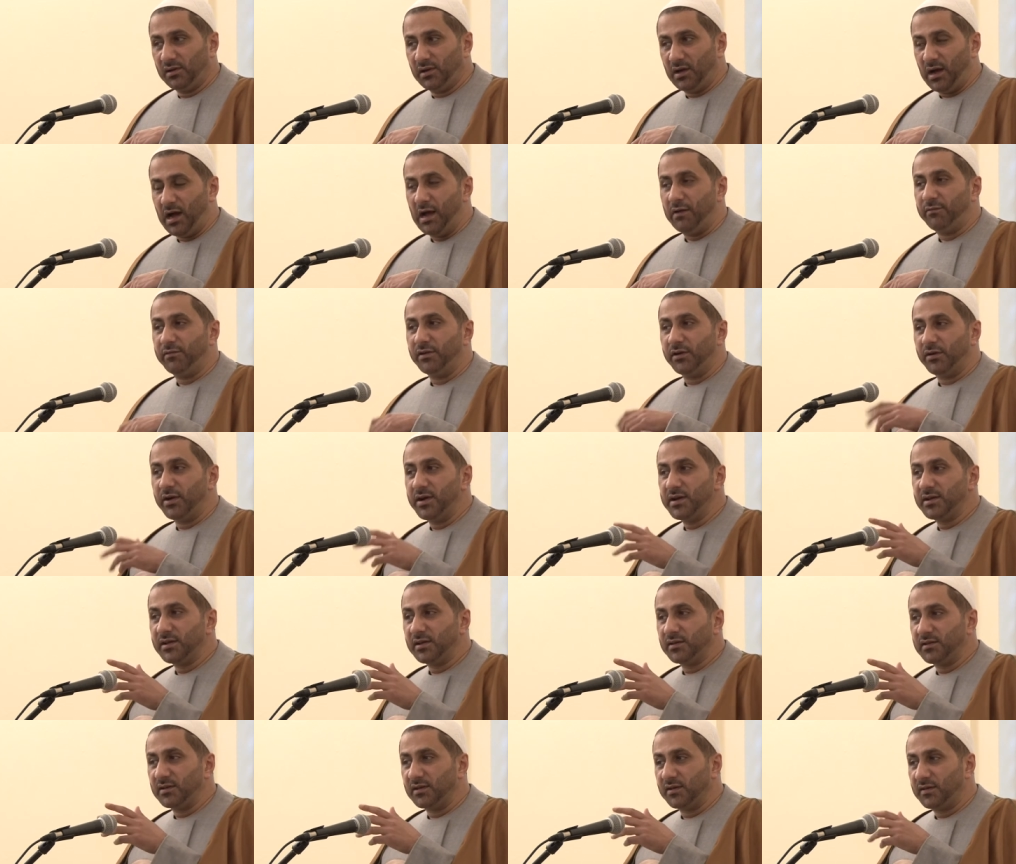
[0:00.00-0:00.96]
I have
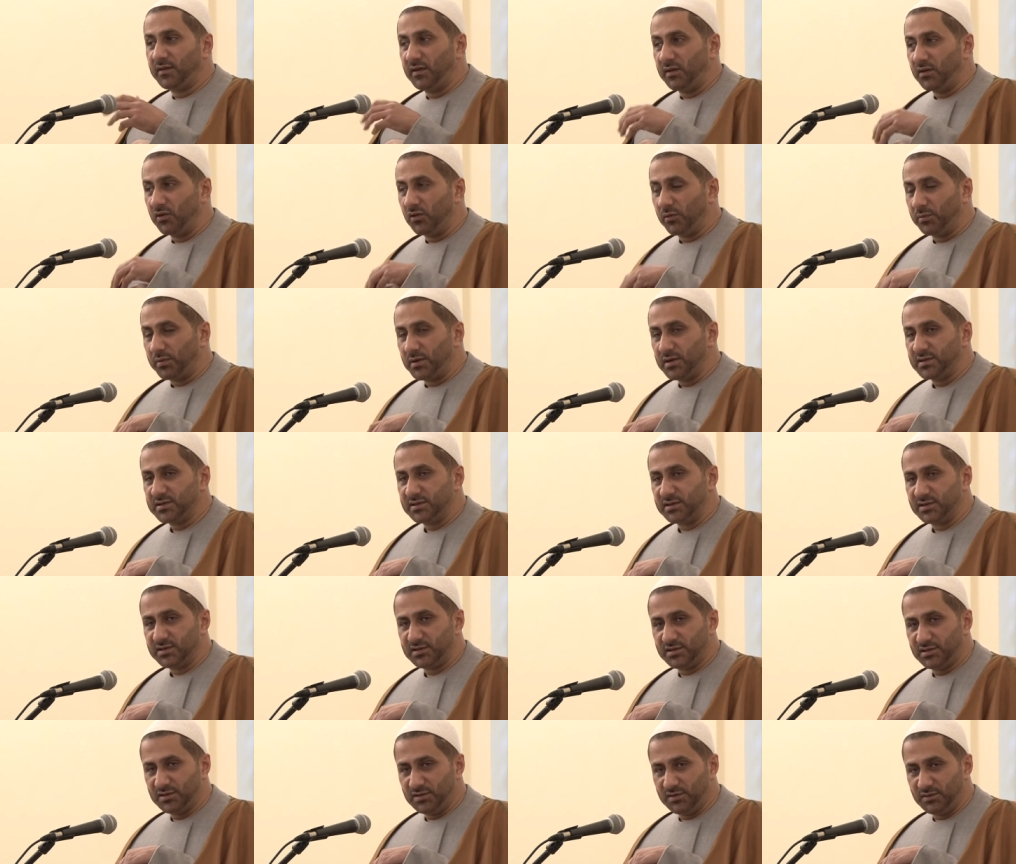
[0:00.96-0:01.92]
narrated this in your
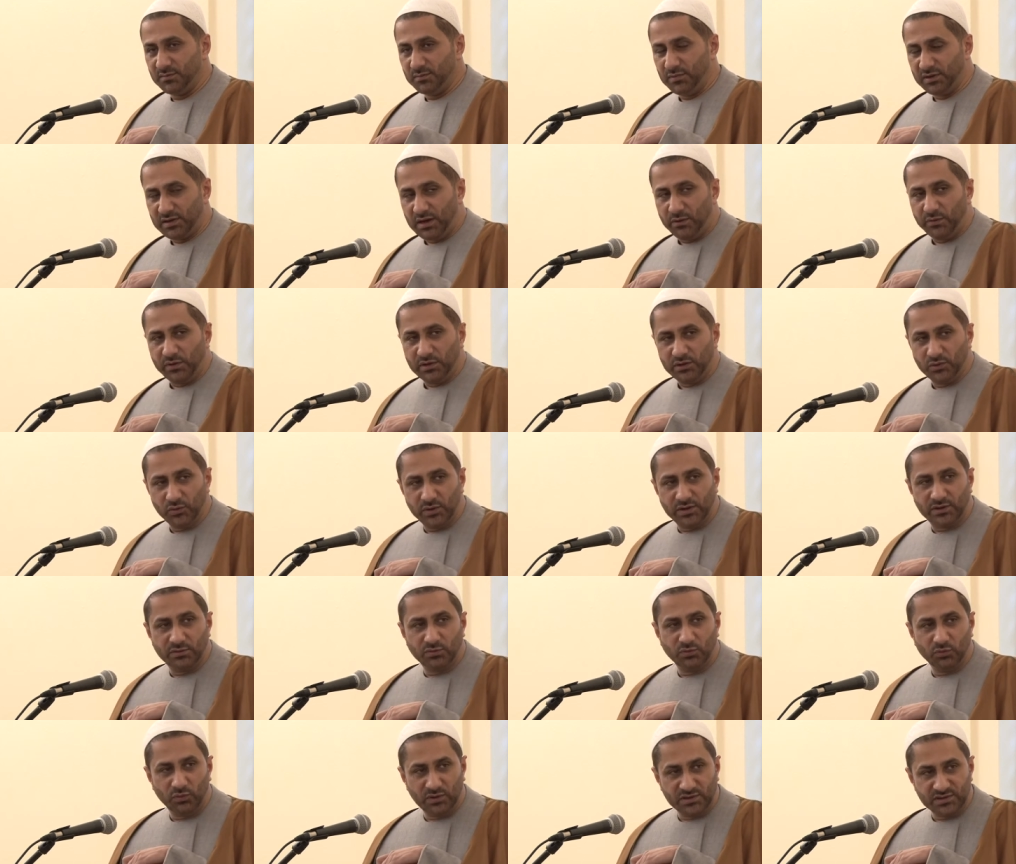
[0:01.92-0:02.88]
presence, but I will do
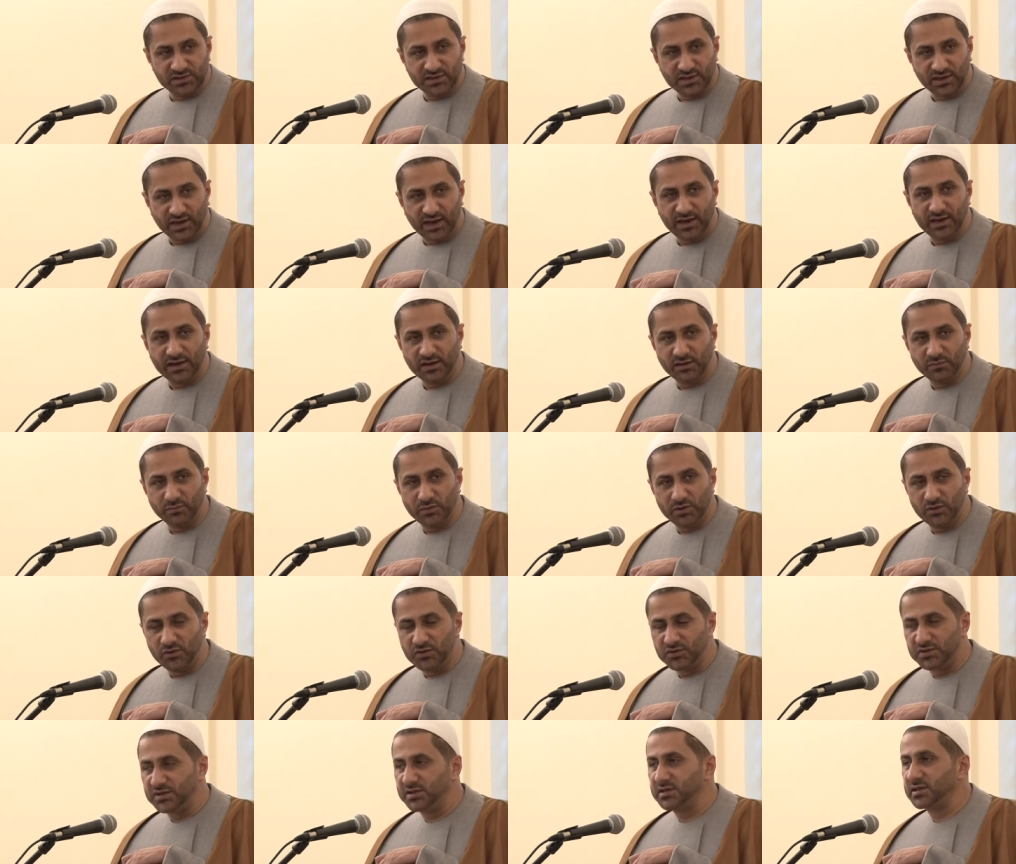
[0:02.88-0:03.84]
it once again
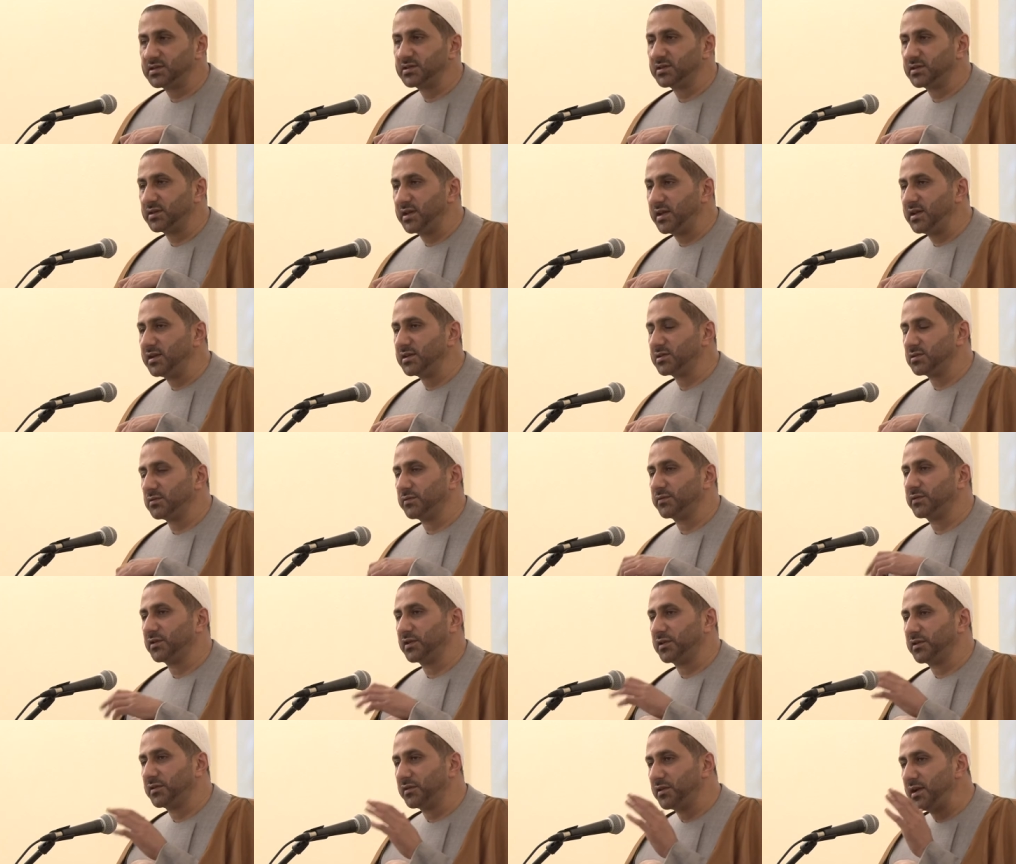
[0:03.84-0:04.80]
because these are the days of
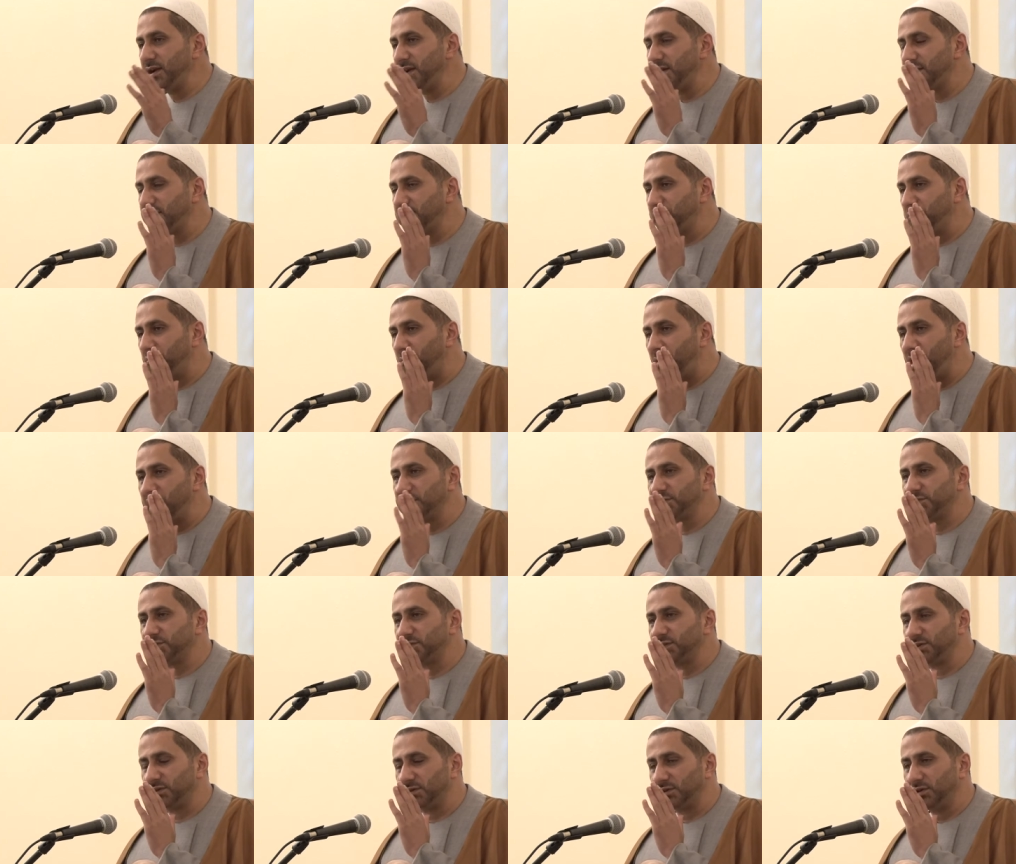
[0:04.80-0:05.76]
the great
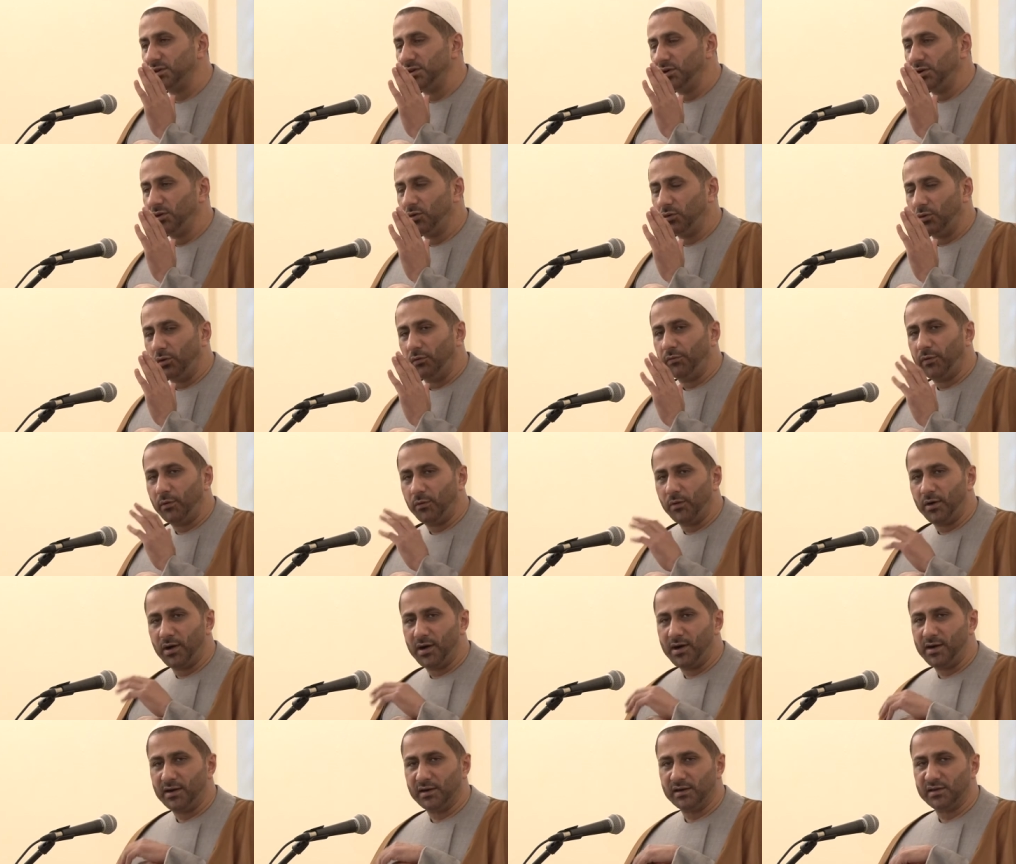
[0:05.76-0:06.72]
master of
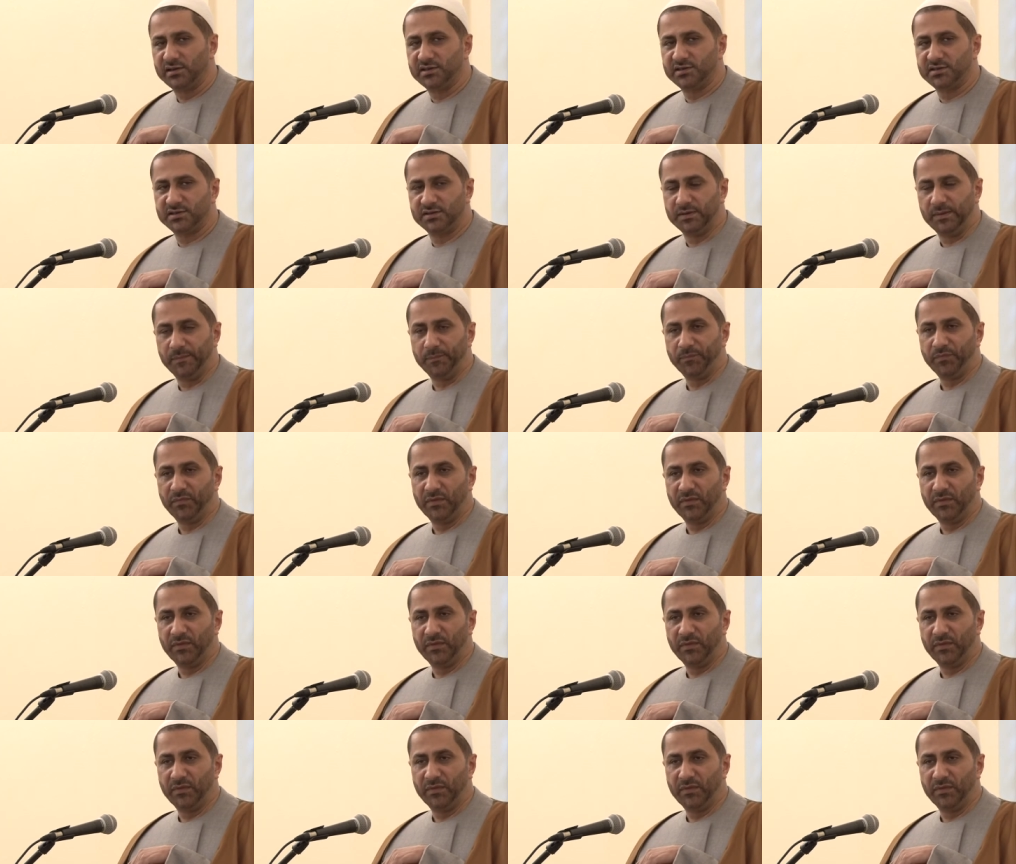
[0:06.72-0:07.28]
our hearts.